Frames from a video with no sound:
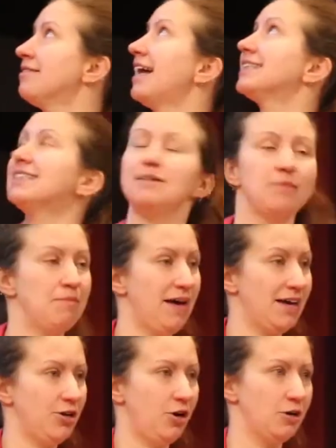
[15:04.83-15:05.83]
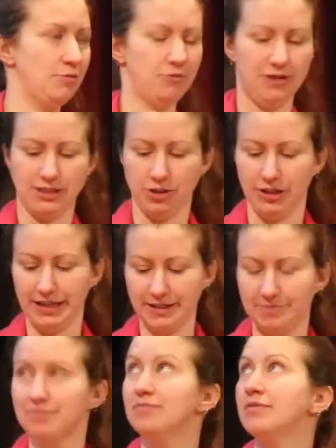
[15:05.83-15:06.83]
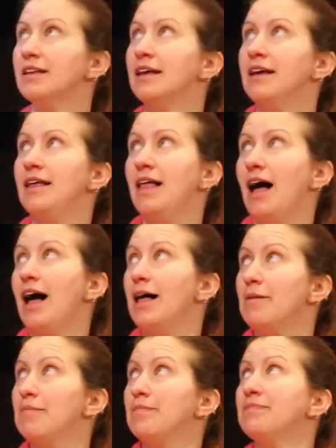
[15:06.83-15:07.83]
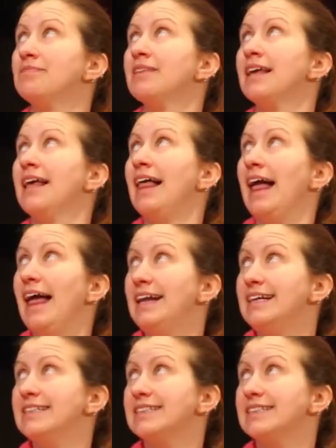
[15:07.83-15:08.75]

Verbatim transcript: That's it in my backyard before I took it. Um, and